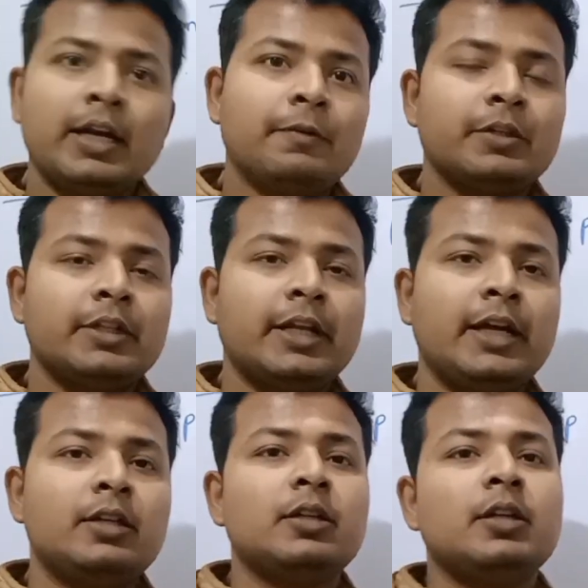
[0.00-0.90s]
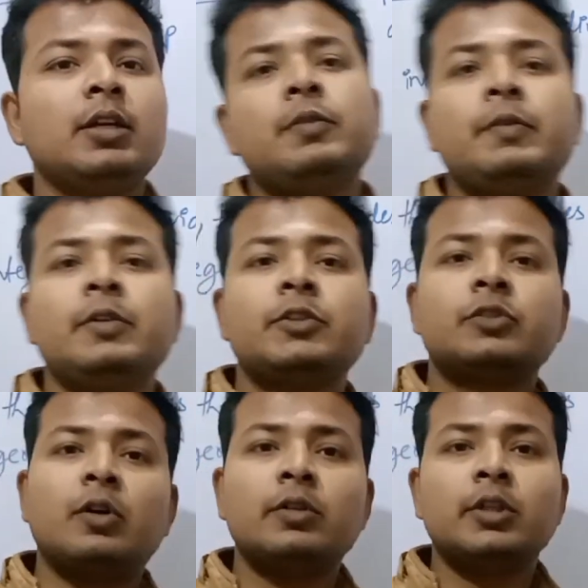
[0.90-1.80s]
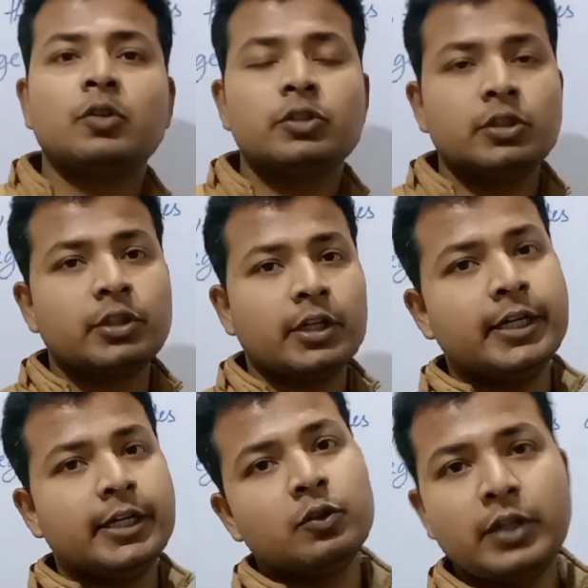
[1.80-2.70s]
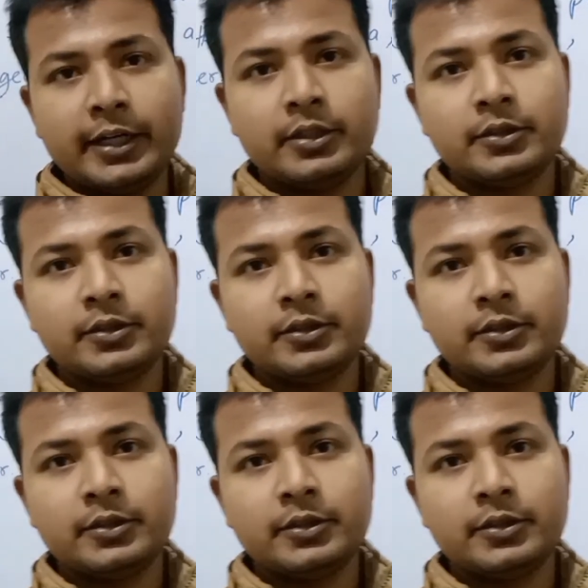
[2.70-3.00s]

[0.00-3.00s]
and after that we will solve the questions related to